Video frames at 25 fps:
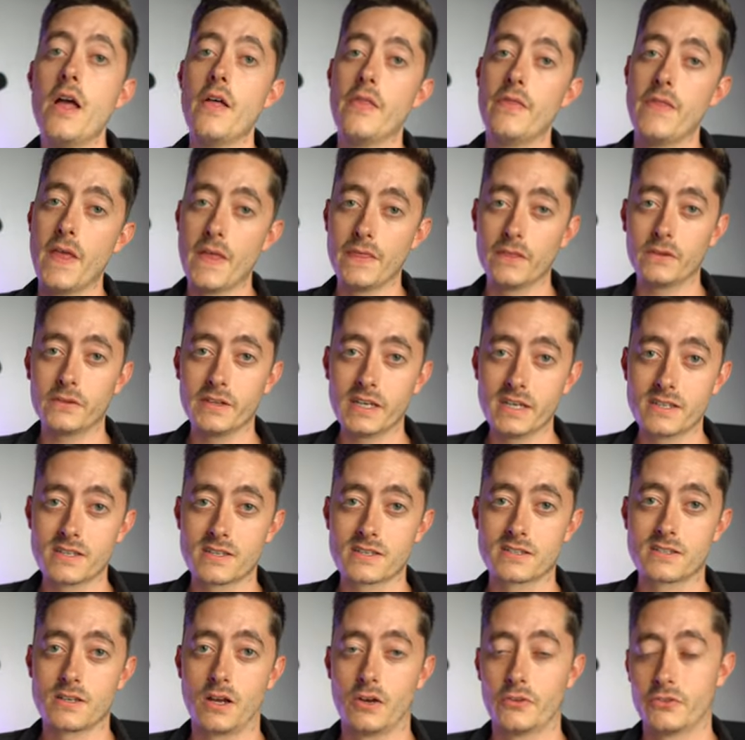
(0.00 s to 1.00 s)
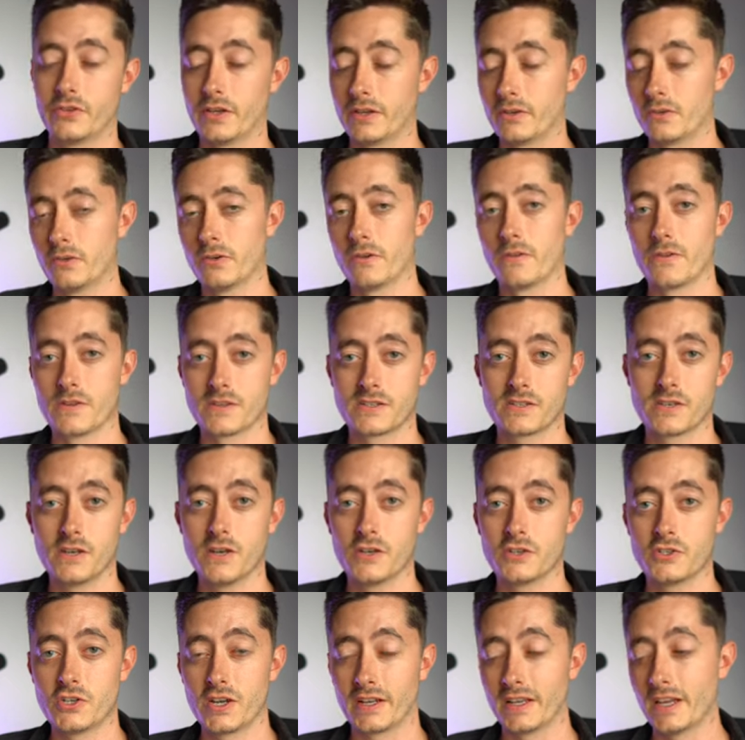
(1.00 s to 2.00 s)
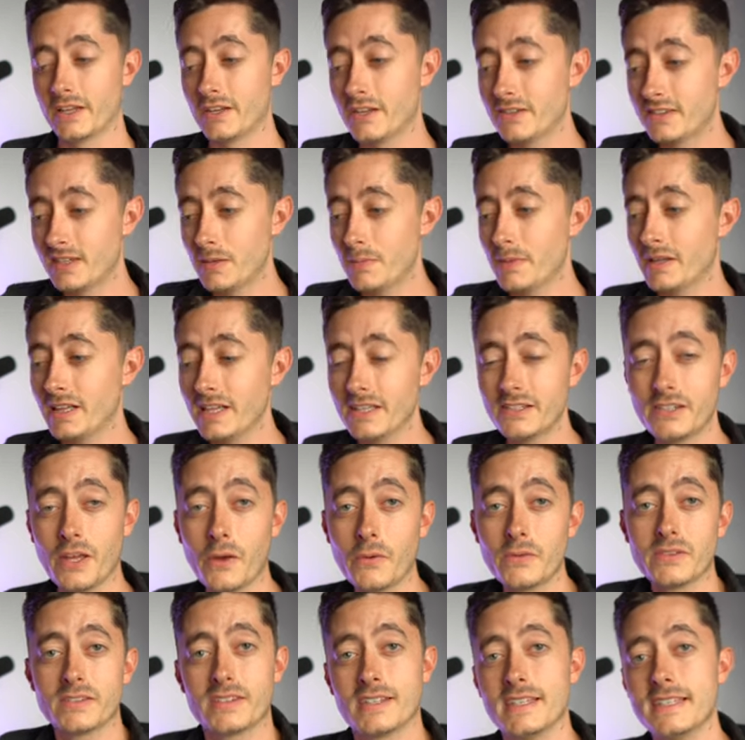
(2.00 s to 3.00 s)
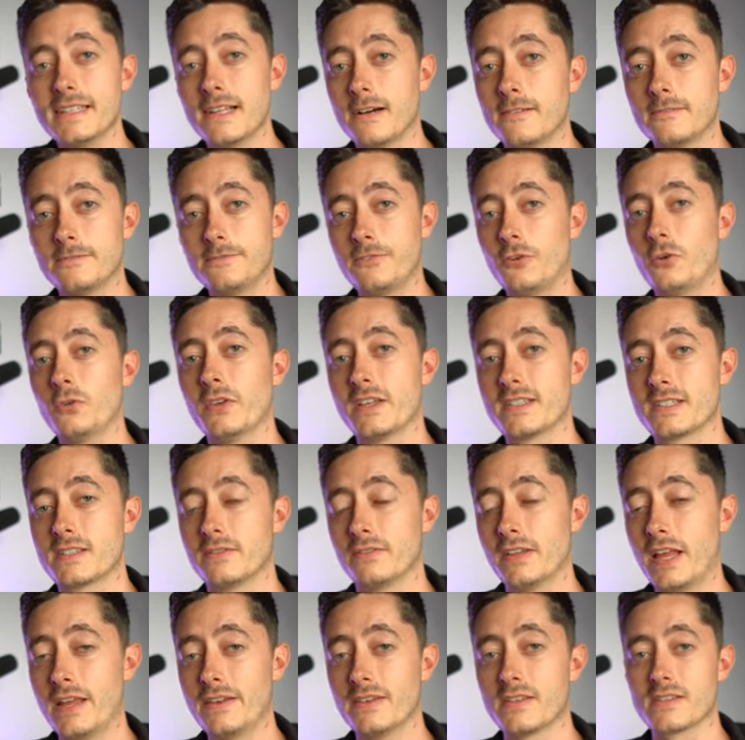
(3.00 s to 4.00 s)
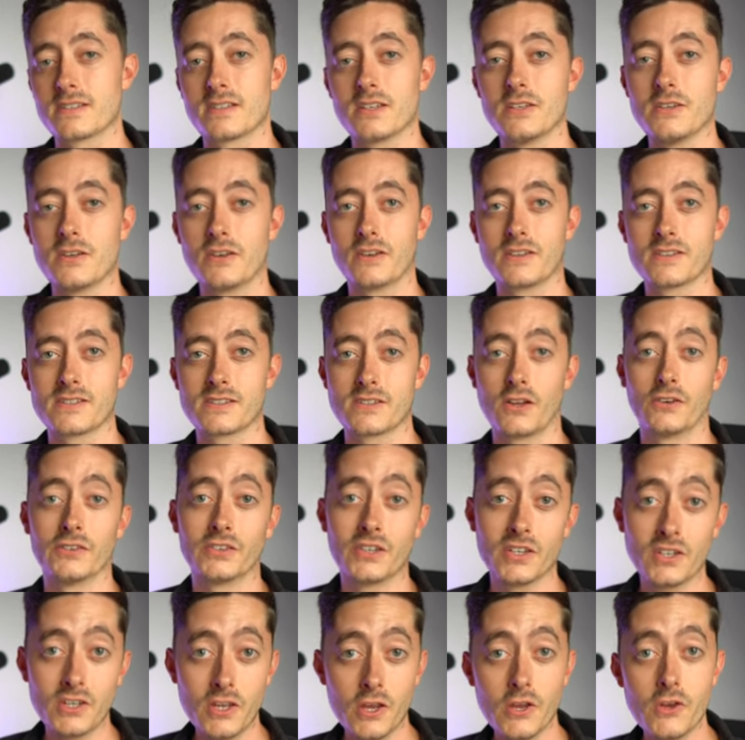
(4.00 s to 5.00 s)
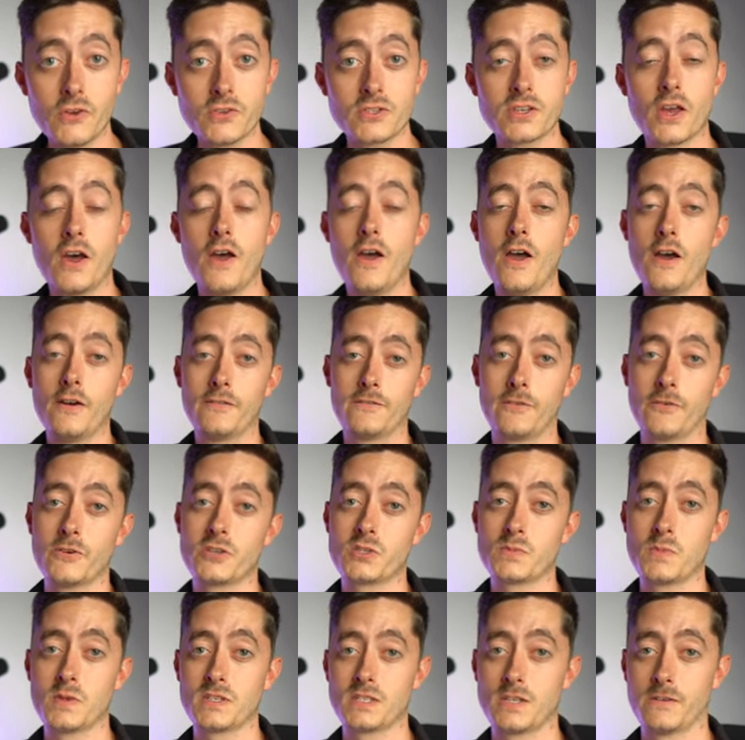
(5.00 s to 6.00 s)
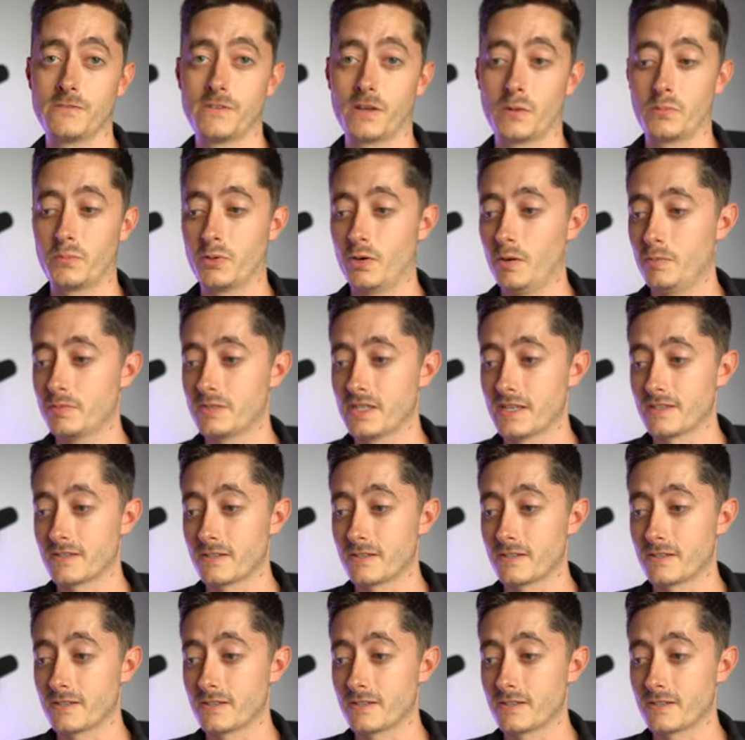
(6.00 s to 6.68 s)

then they'll need to start doing all of the searching, and you typically don't see that full list of lenders that you can start to use for a specific property.